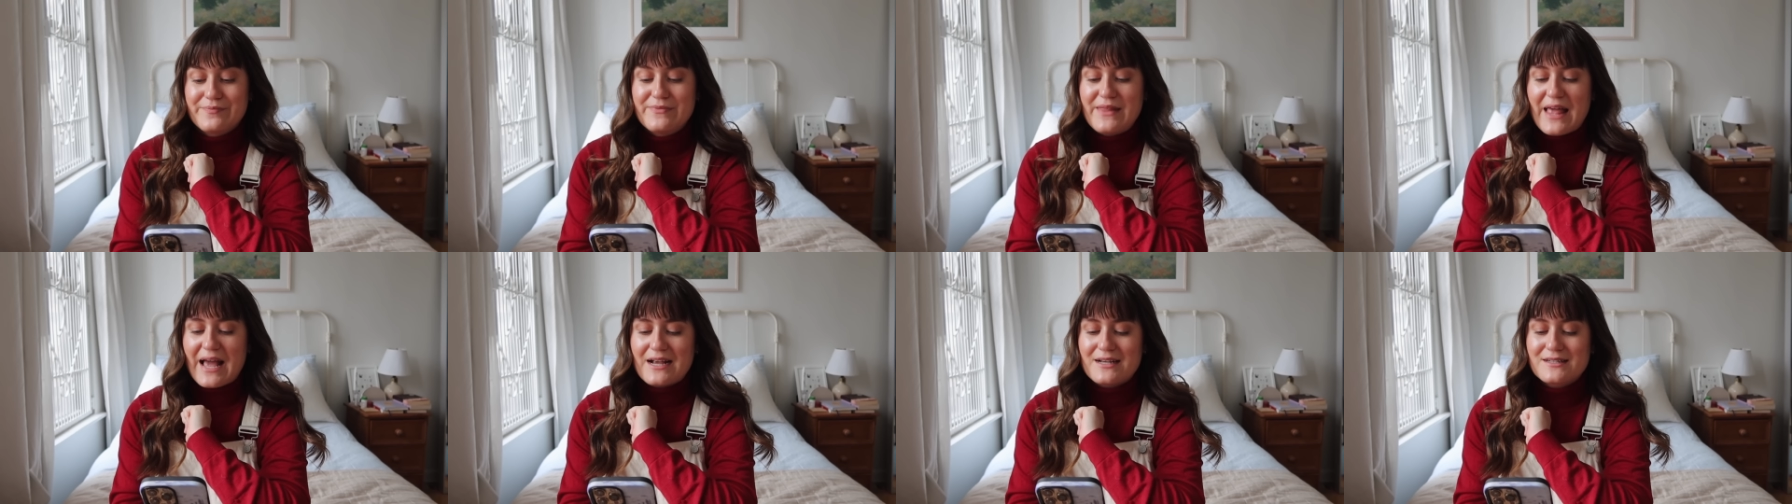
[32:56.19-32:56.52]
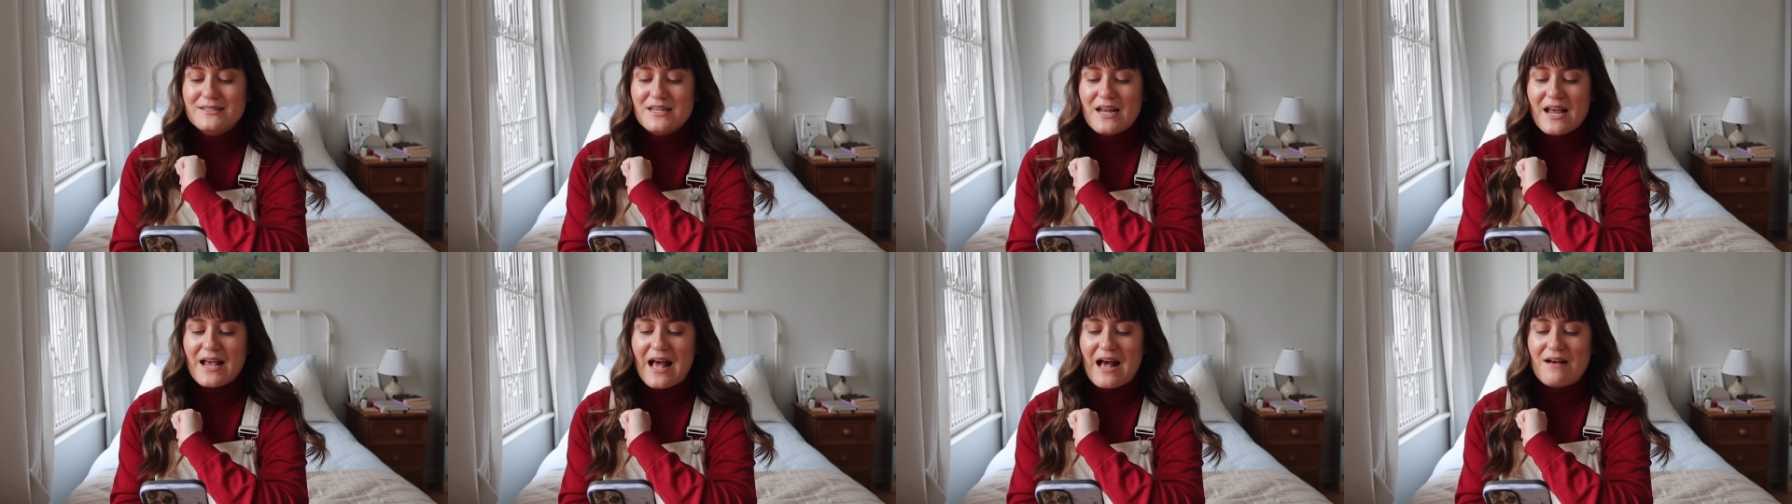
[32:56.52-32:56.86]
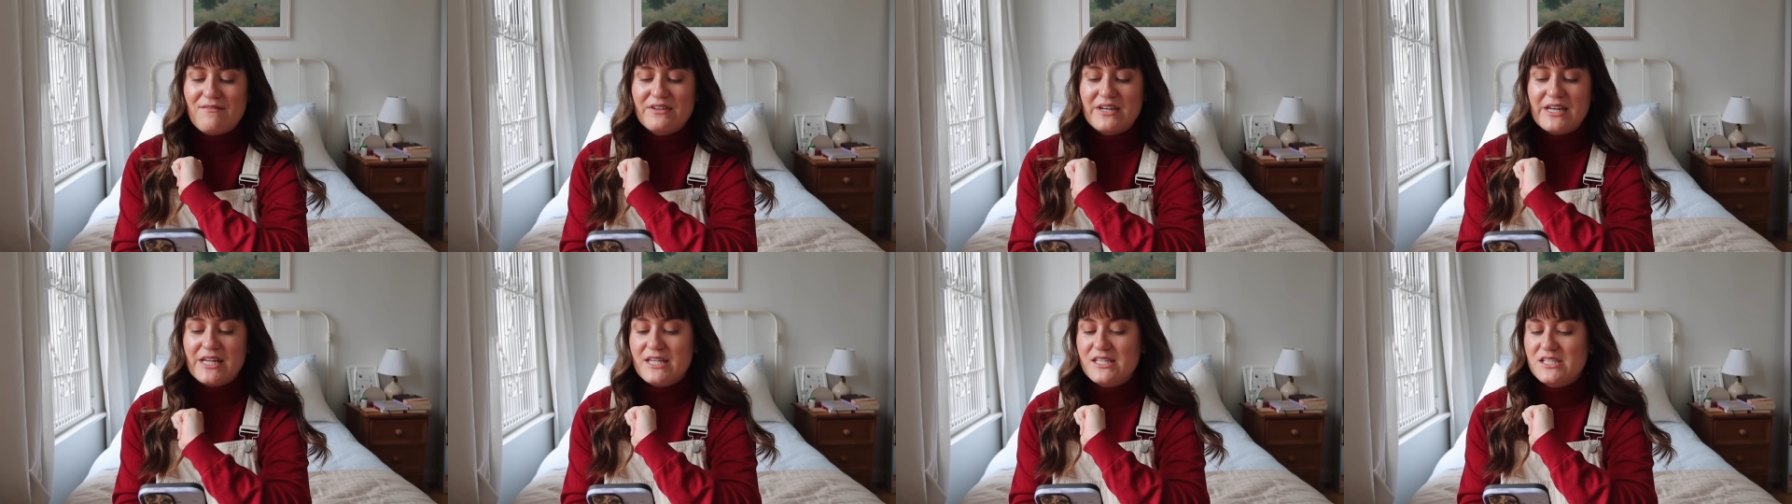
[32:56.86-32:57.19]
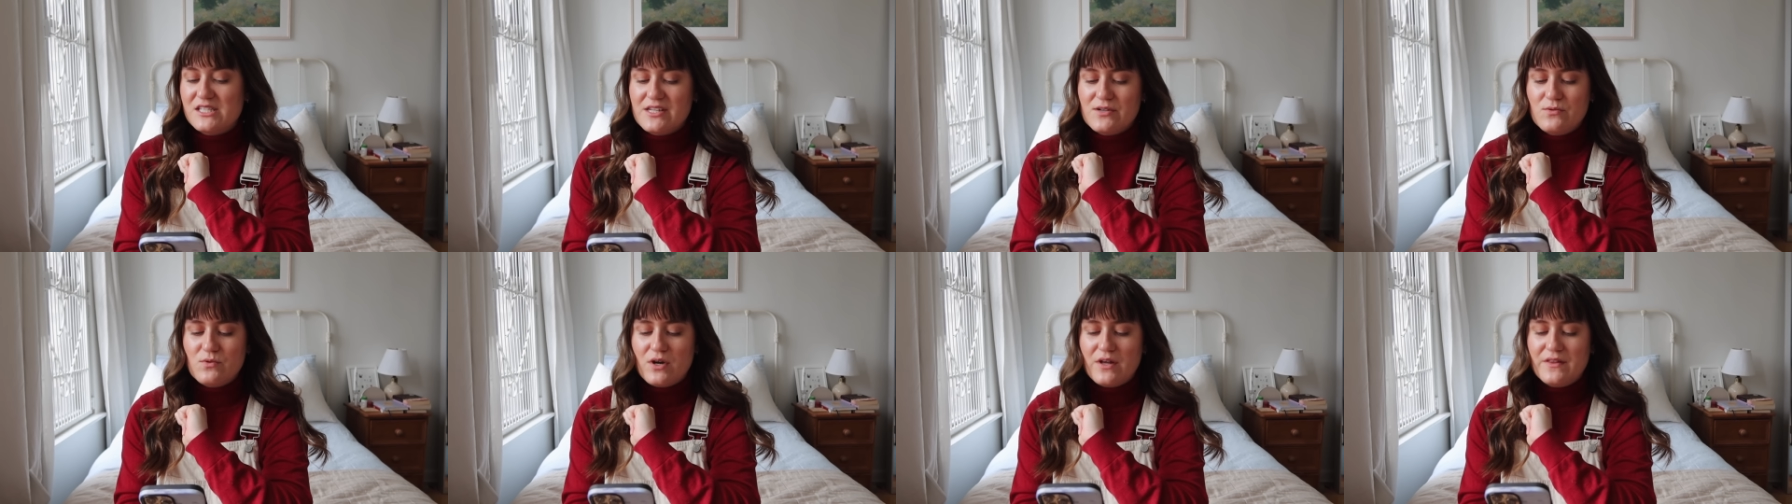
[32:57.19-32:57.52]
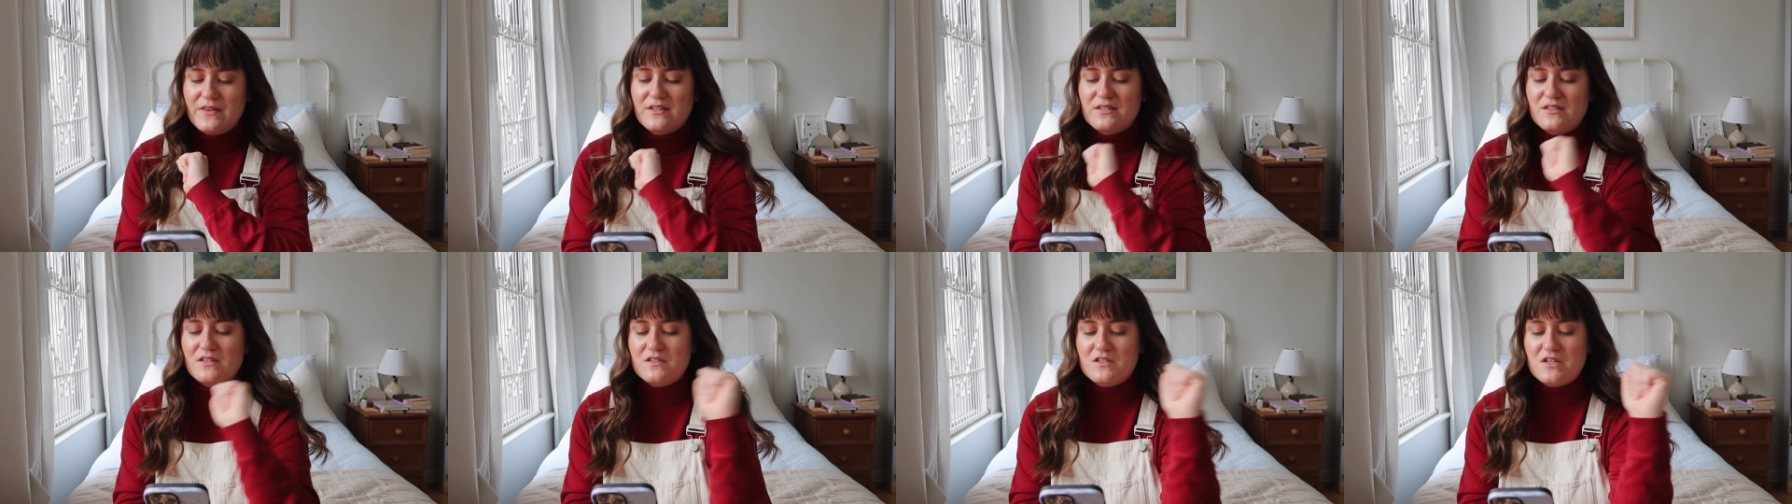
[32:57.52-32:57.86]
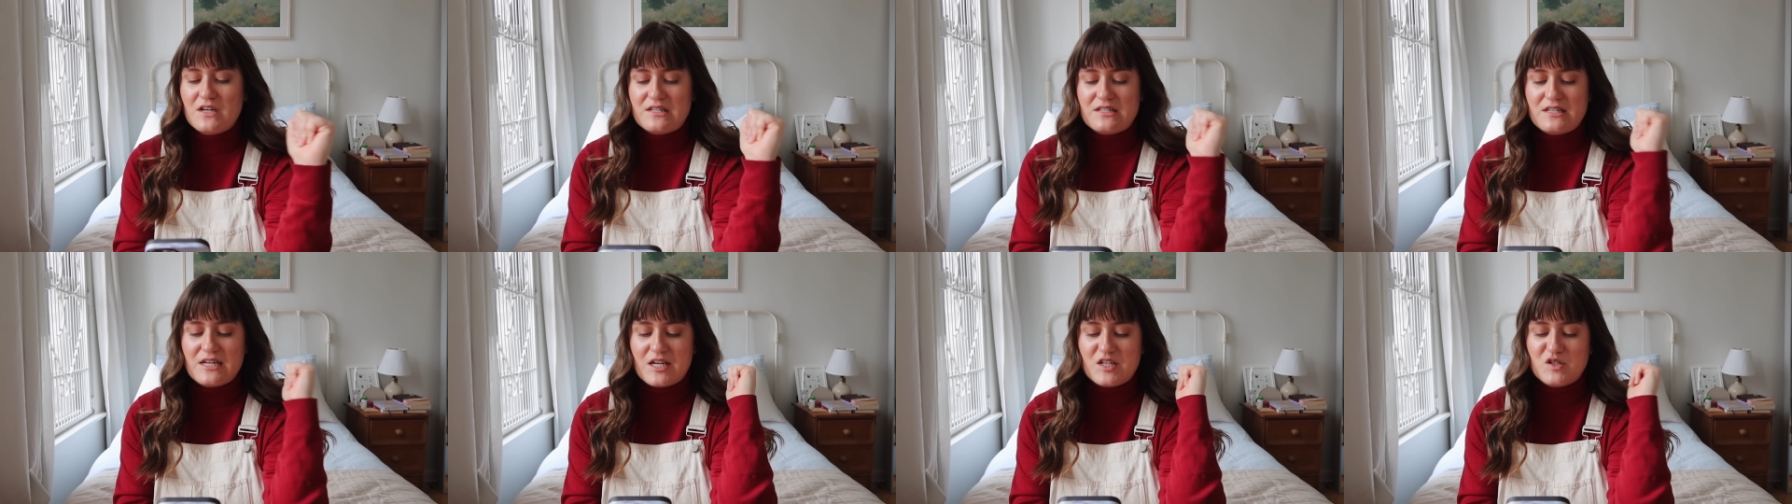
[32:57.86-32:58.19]
Next, I have an easy one. This is
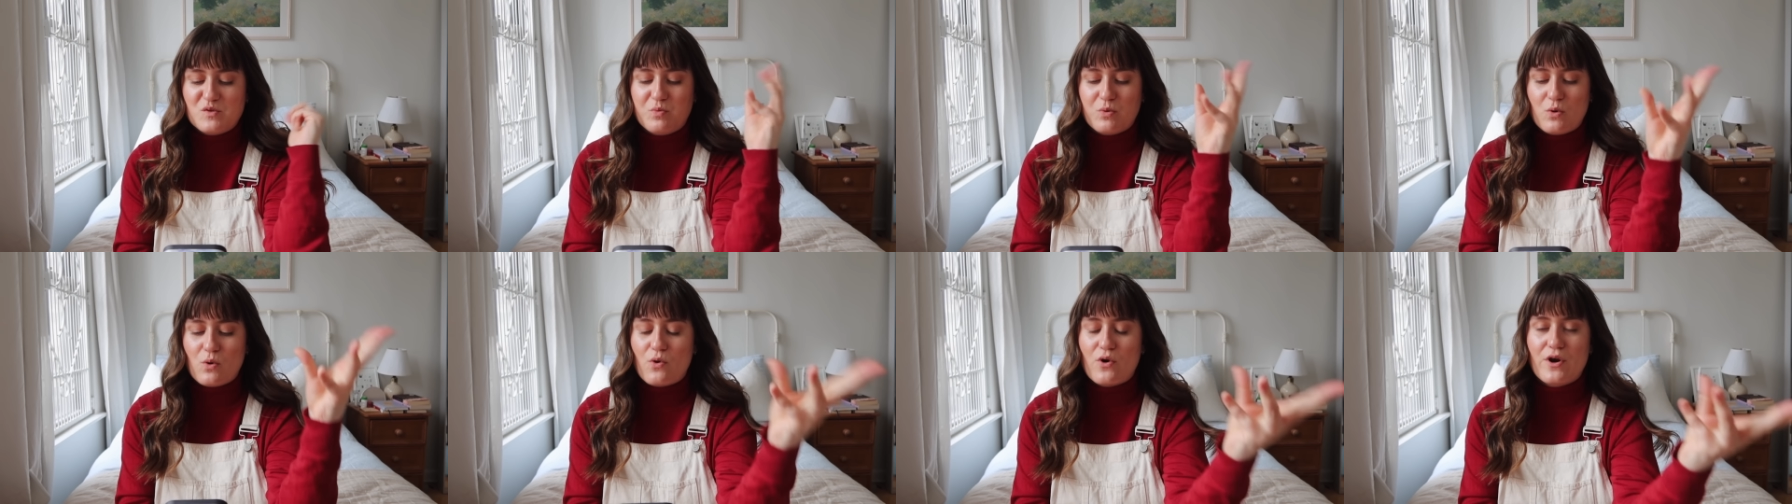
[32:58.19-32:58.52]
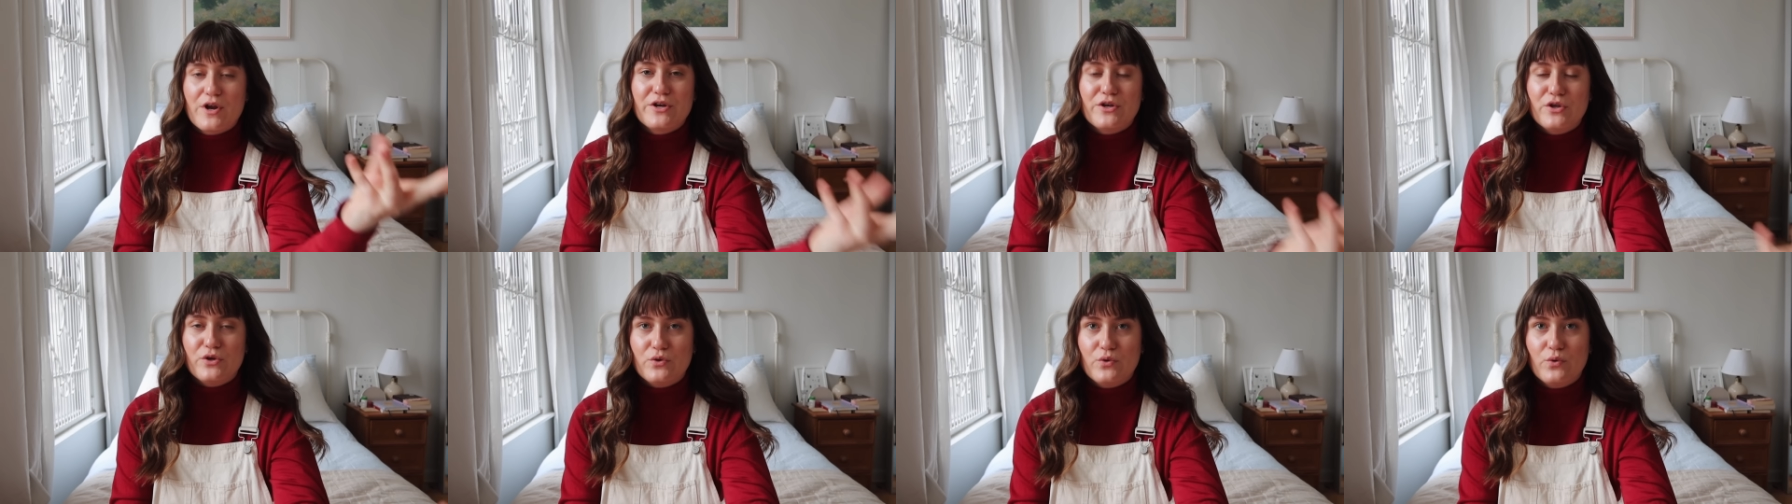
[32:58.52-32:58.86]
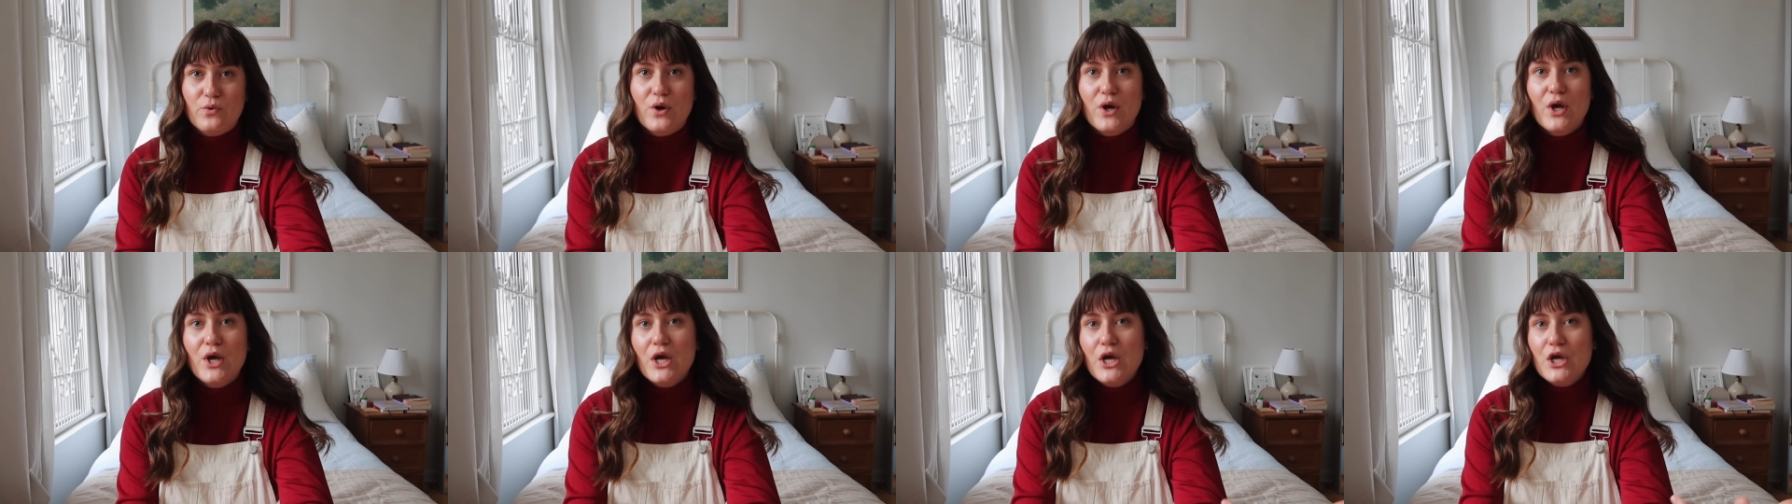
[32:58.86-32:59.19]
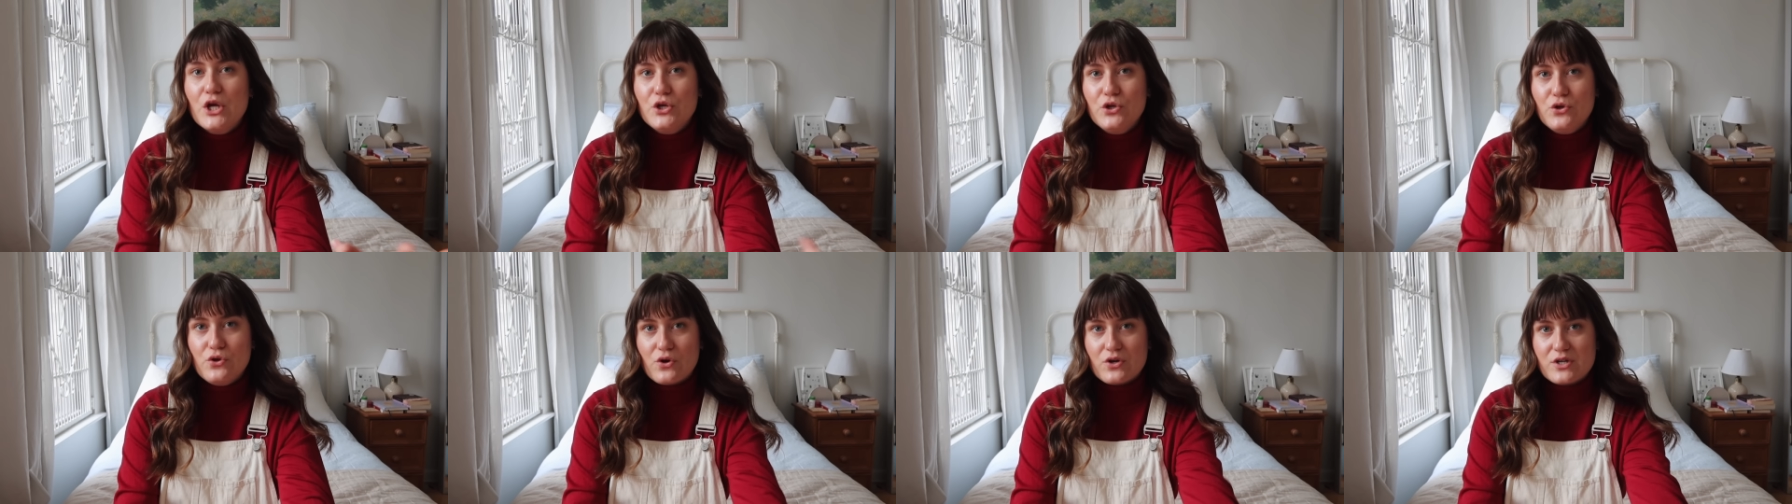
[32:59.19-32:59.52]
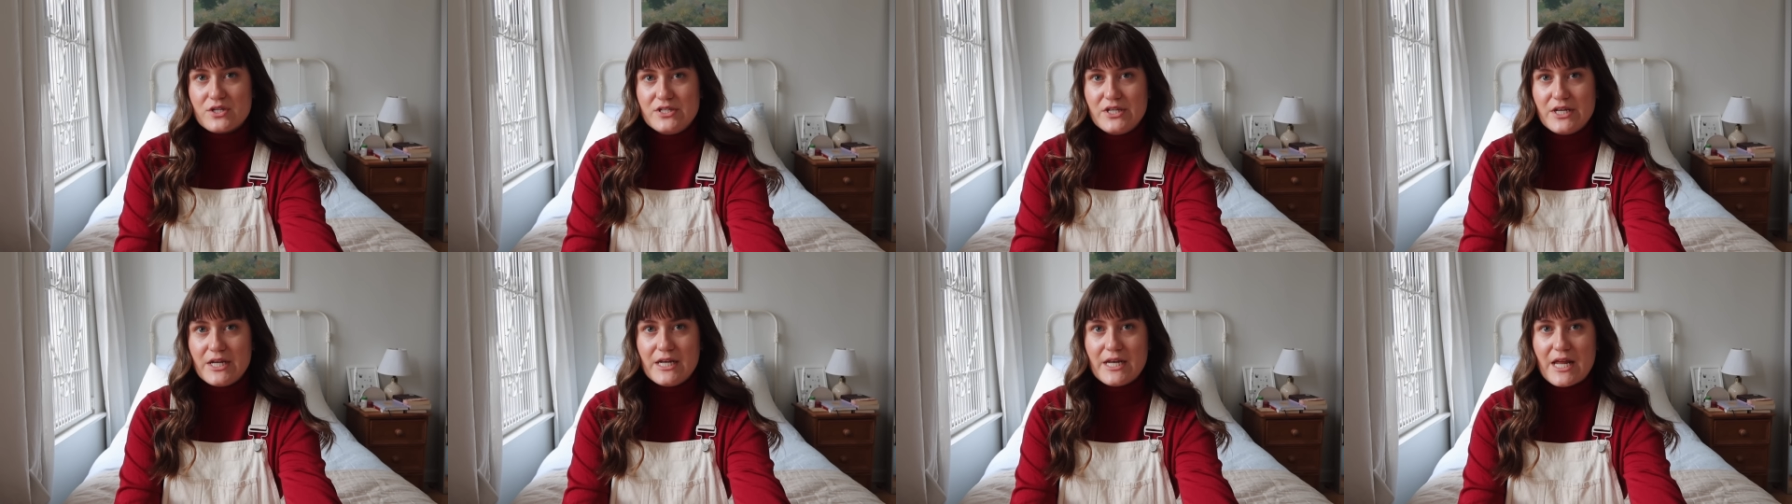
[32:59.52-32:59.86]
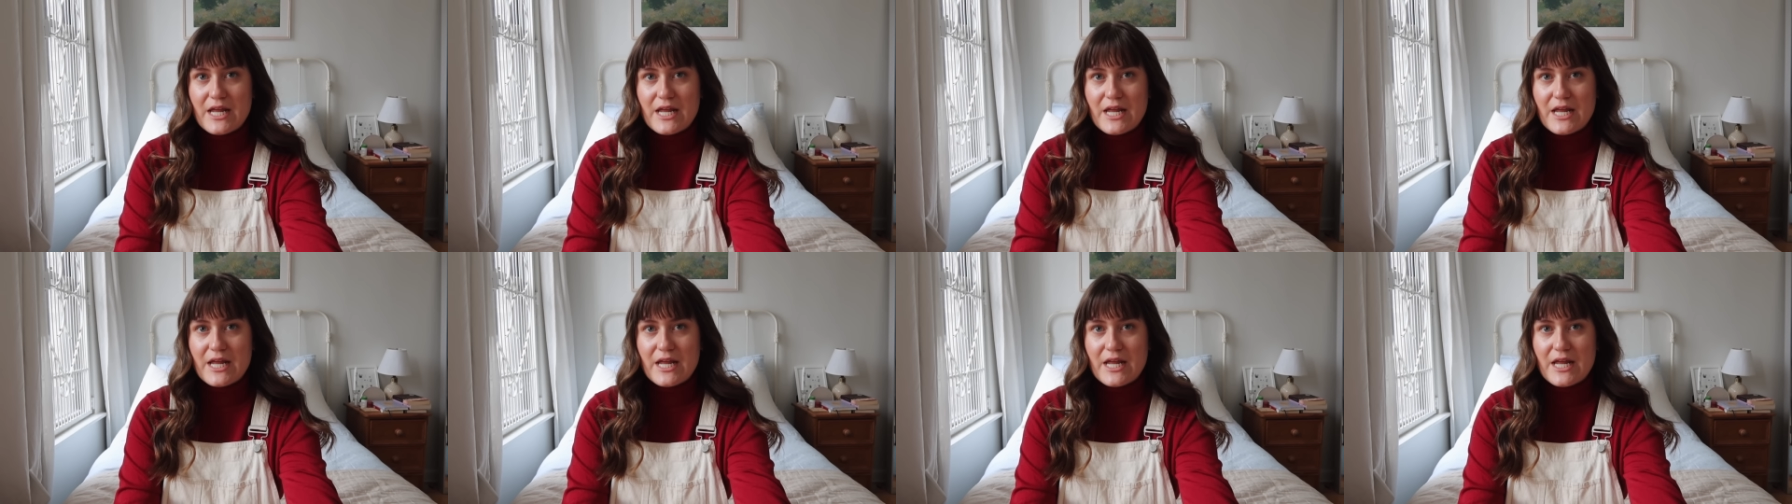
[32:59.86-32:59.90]
just explore a new New York City